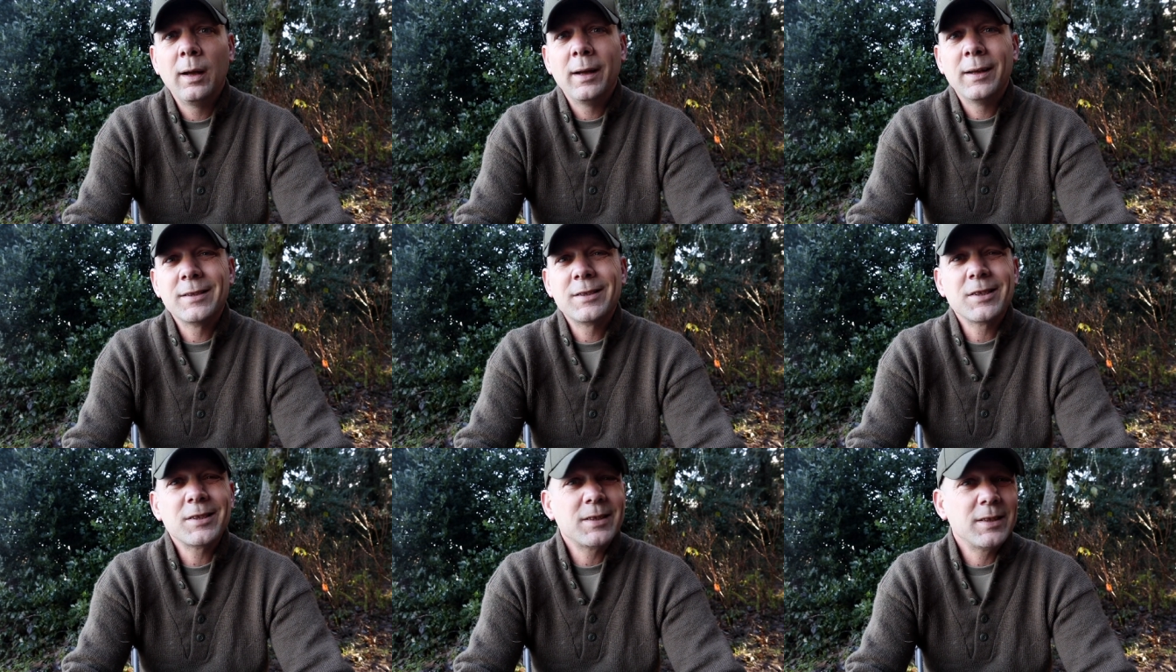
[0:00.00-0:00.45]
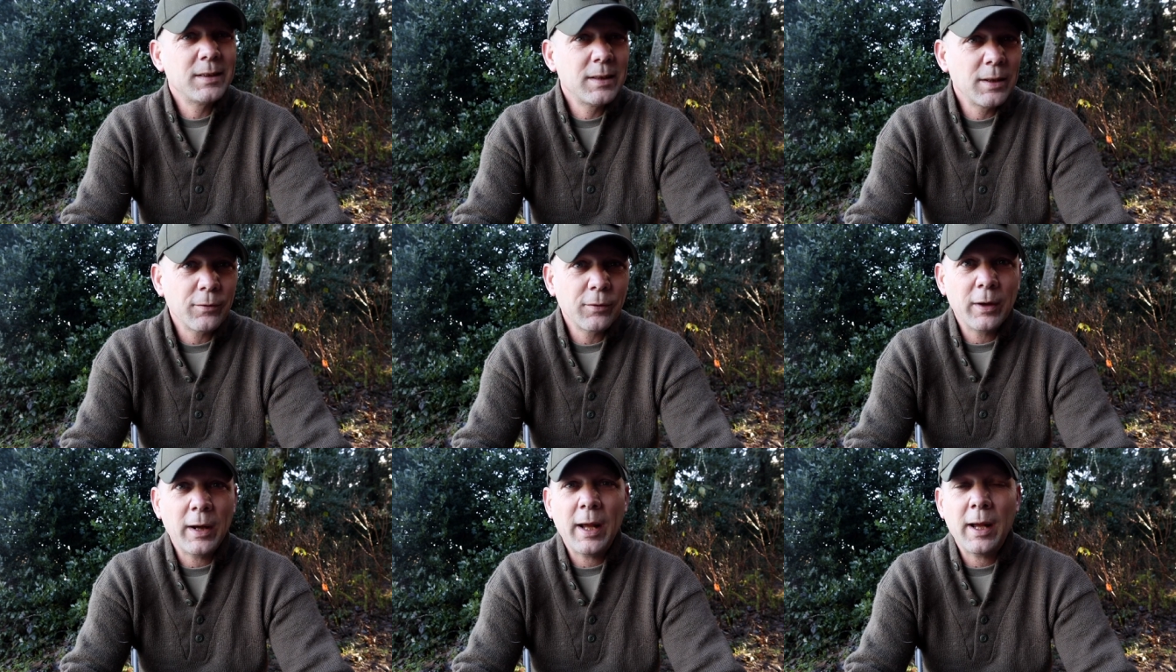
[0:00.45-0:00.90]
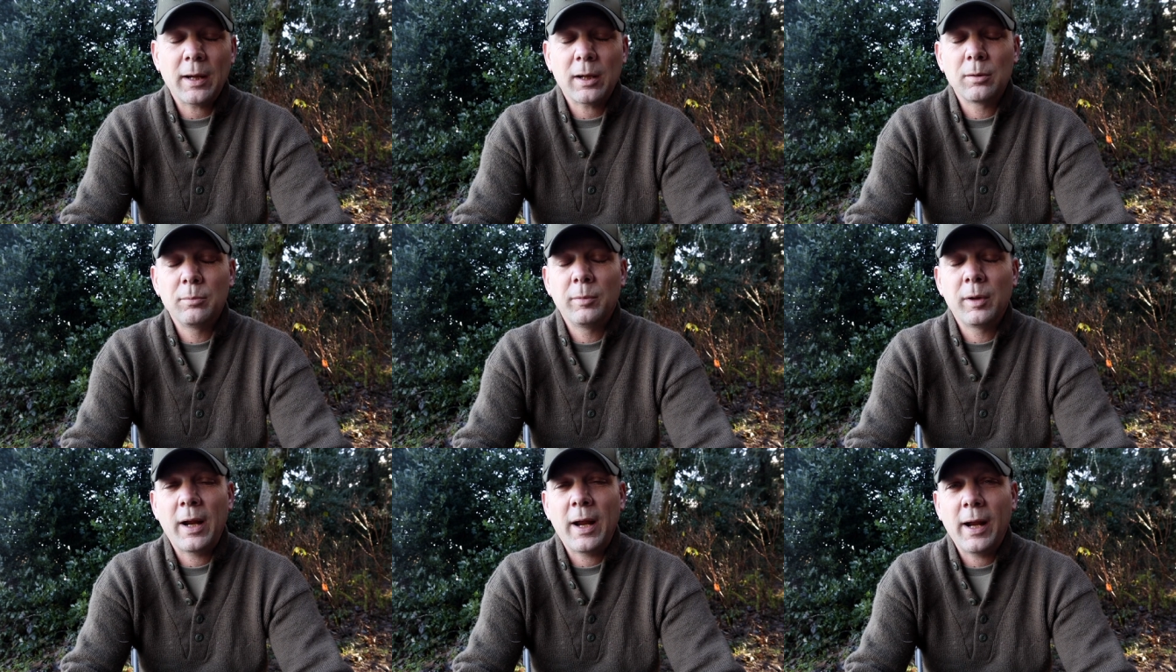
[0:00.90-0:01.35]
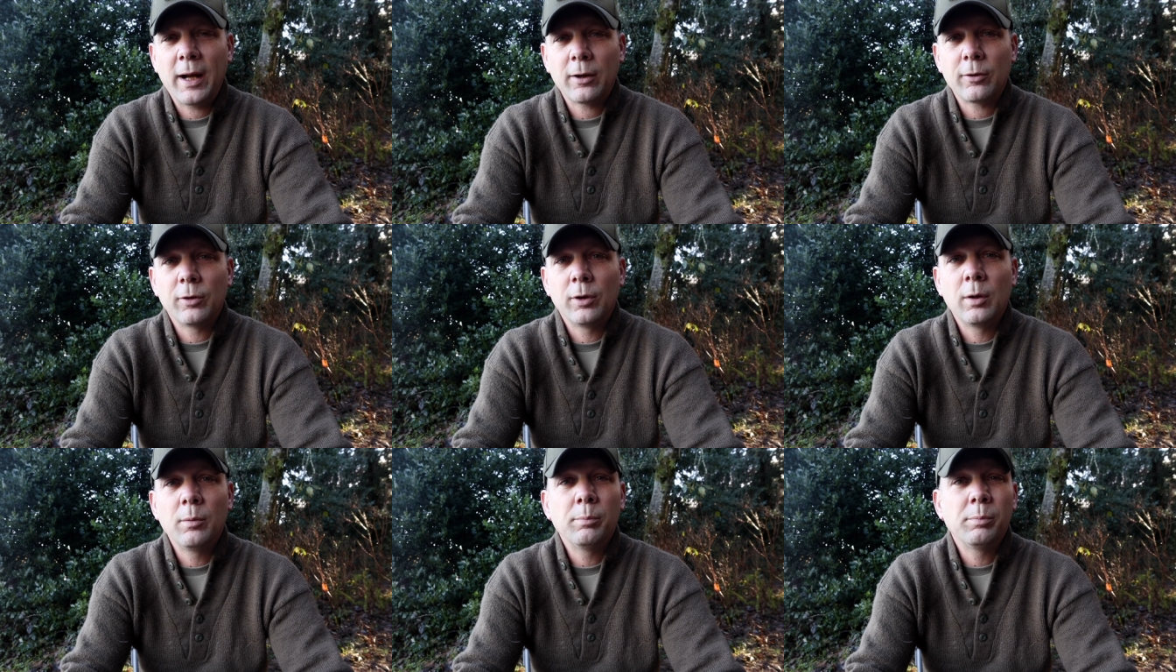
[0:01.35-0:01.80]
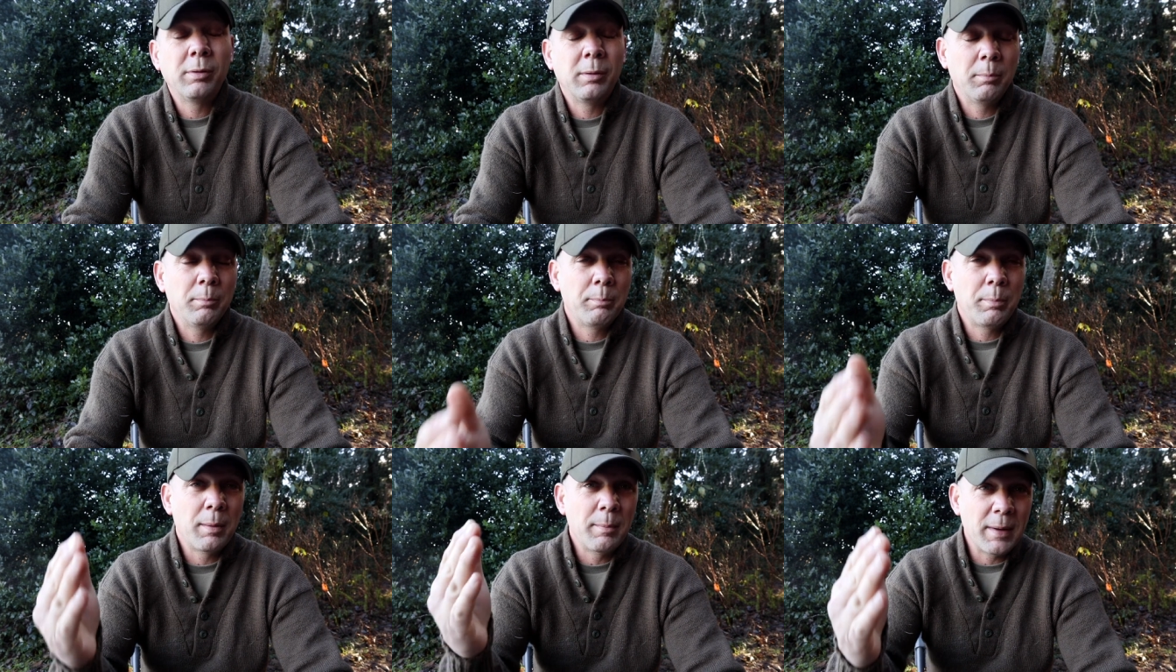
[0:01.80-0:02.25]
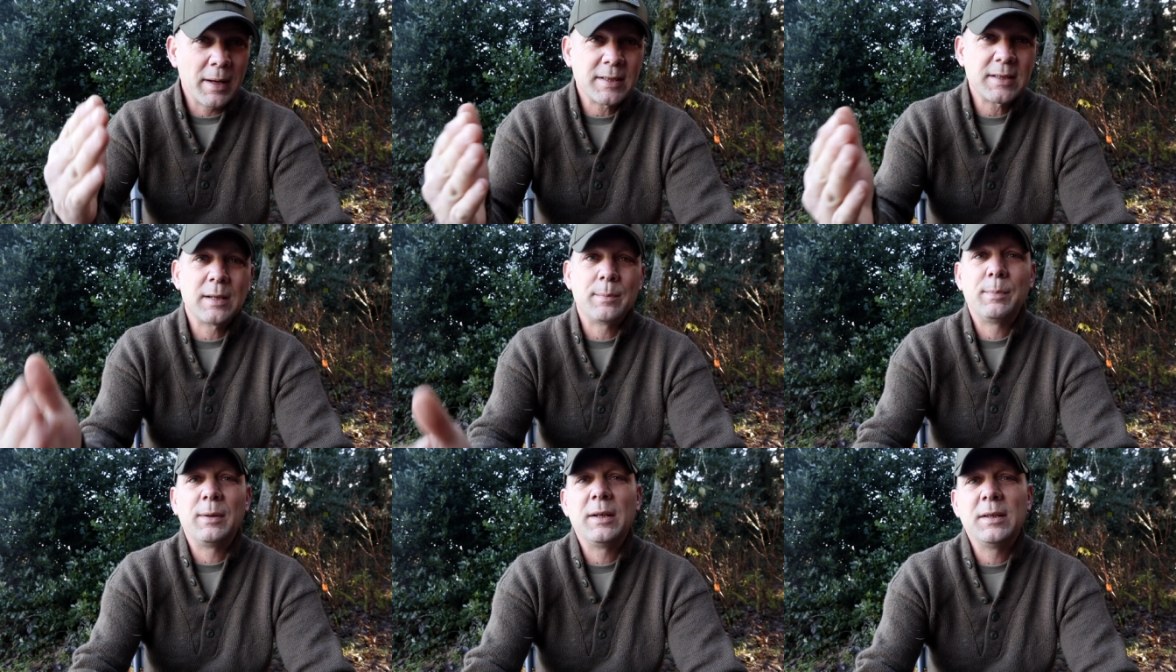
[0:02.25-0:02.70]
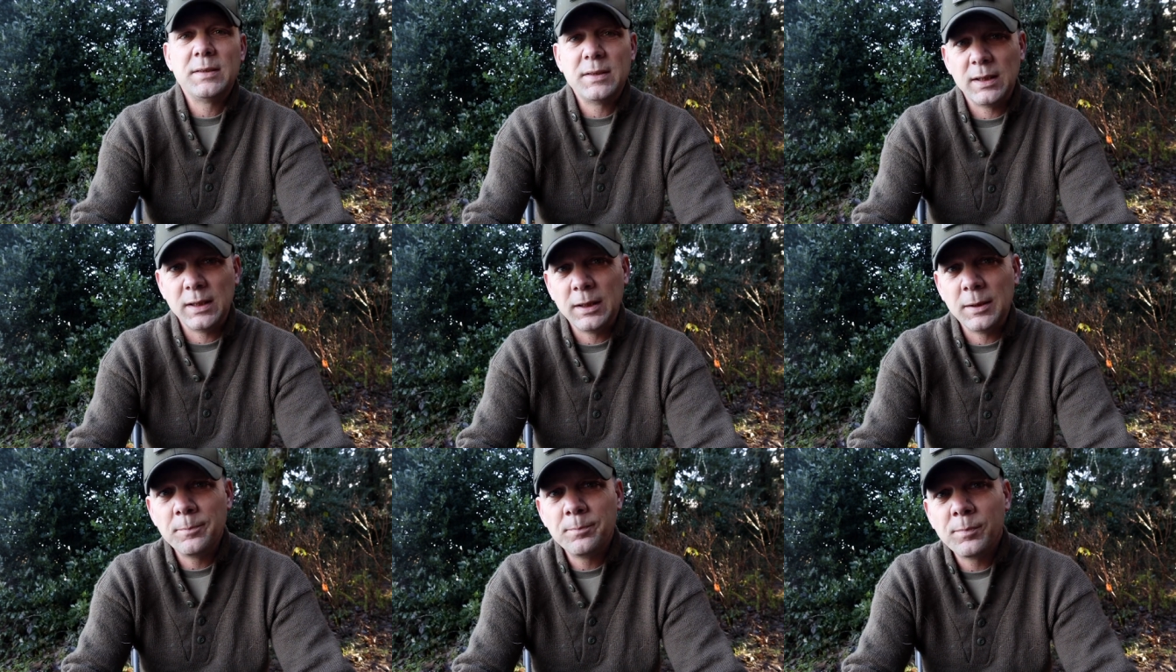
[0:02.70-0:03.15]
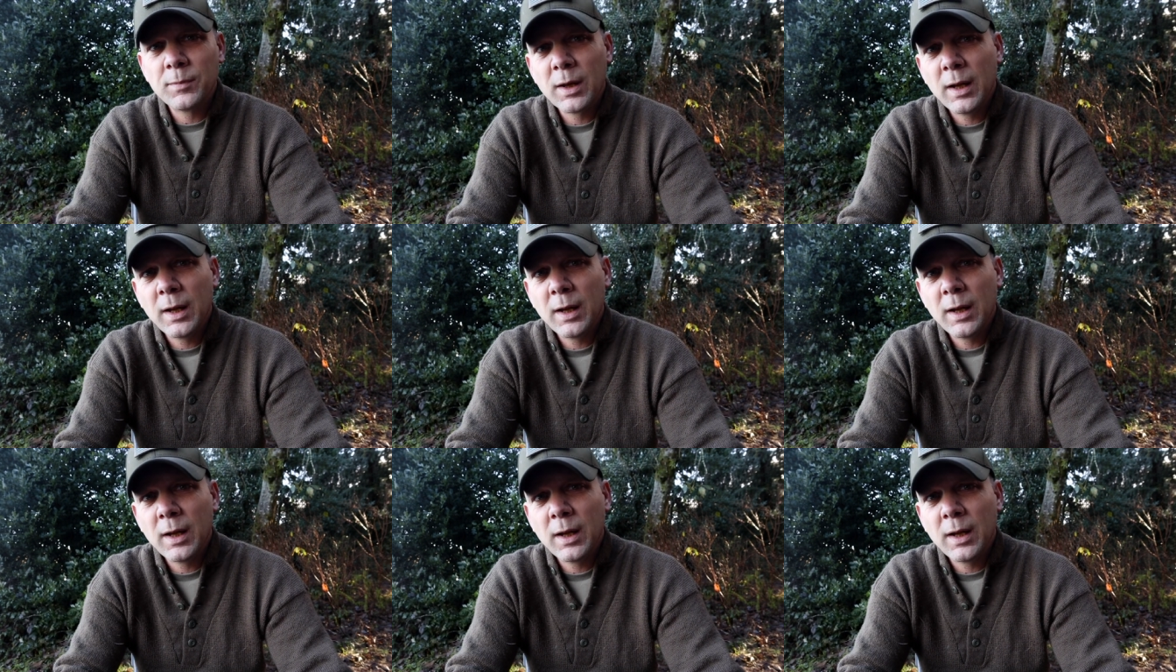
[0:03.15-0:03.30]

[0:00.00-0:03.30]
It's just a different acronym, acronym PT.